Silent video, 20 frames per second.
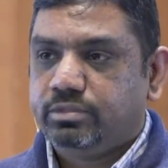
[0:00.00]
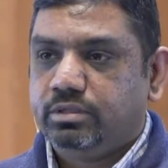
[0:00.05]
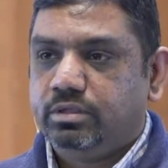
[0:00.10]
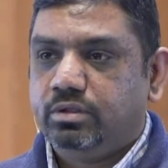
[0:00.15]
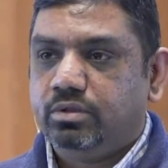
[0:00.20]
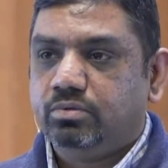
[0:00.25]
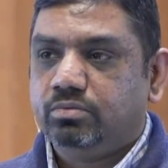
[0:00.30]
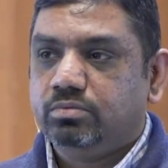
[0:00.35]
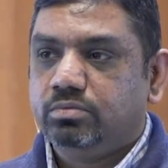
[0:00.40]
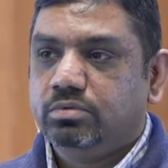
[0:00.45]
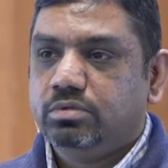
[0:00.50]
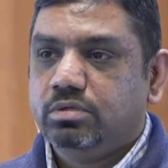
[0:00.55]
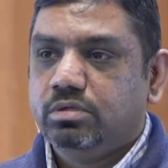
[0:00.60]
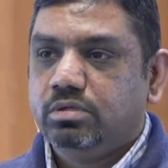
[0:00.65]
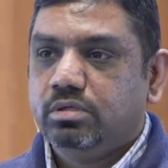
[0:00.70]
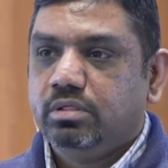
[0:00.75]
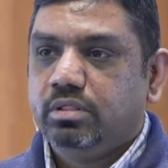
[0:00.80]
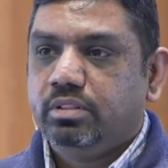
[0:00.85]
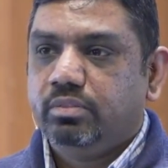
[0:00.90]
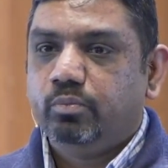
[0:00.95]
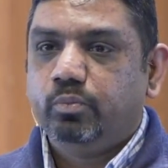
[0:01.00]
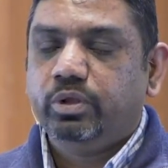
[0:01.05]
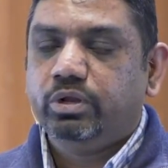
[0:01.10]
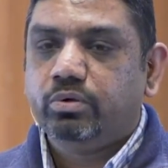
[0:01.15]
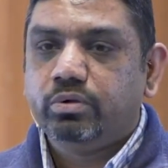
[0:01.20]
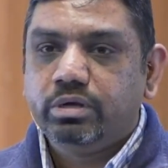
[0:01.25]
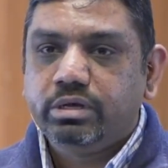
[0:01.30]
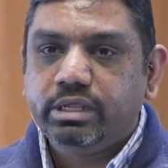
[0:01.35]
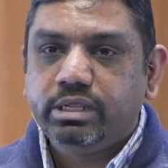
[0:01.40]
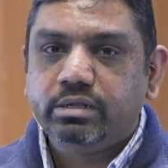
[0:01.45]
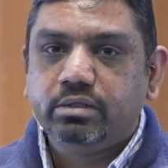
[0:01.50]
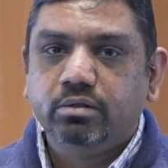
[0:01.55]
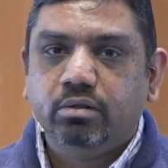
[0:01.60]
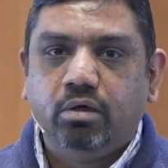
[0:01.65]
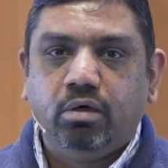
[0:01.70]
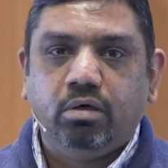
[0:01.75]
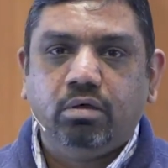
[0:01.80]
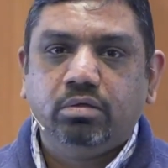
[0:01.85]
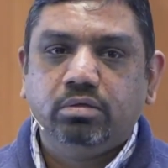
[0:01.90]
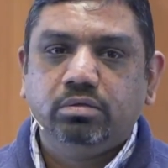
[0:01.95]
You know, we don't need a
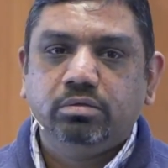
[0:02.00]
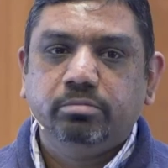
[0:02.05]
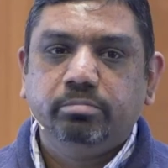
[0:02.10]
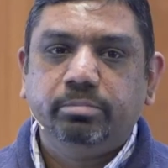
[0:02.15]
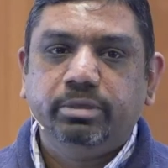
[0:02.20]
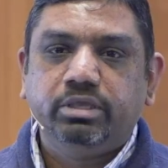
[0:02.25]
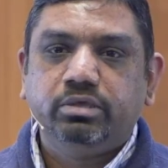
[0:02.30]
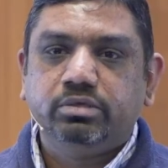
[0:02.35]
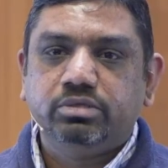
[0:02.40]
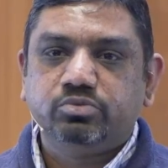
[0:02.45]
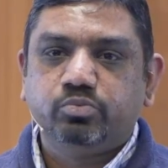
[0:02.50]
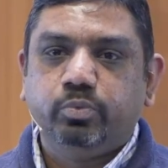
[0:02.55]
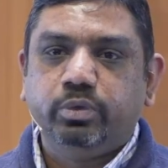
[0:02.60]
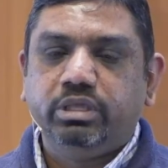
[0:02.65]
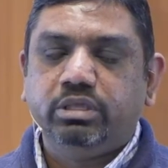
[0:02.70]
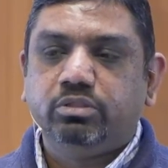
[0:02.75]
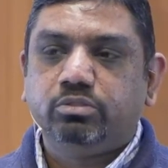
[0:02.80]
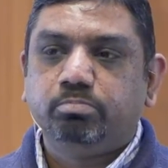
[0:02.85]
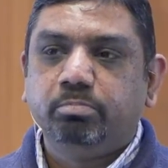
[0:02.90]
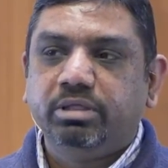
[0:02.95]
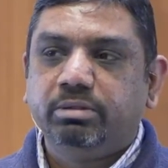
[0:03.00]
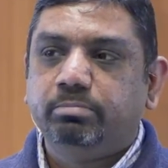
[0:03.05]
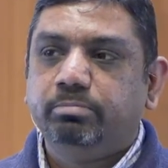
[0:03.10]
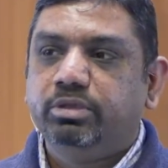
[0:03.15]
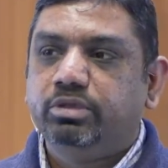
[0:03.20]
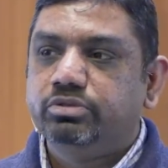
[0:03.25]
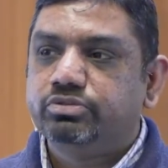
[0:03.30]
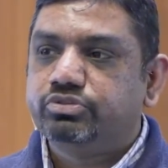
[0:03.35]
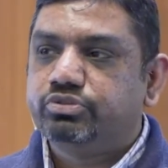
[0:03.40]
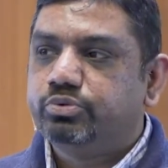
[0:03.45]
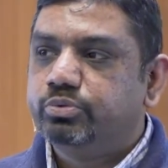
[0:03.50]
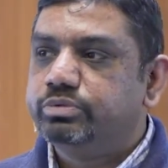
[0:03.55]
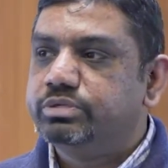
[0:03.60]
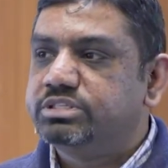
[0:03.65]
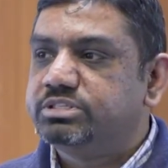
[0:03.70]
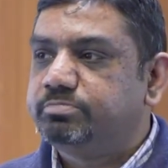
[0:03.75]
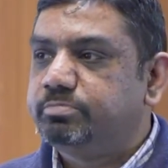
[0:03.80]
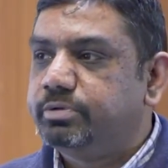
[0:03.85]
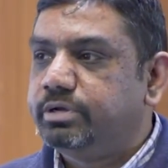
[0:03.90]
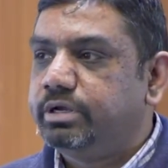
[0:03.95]
law because we, but because through the
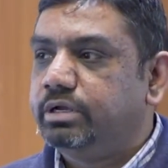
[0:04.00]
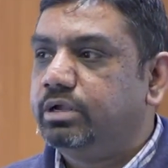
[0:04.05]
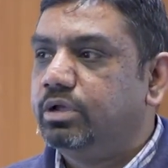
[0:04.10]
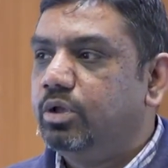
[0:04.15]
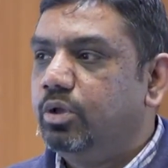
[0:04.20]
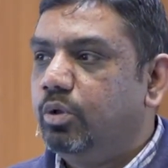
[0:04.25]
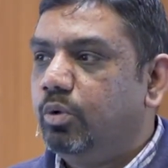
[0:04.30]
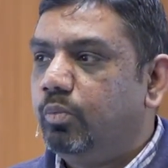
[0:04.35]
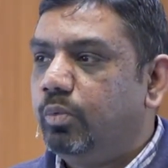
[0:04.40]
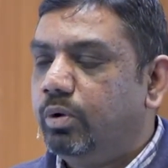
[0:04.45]
Spirit,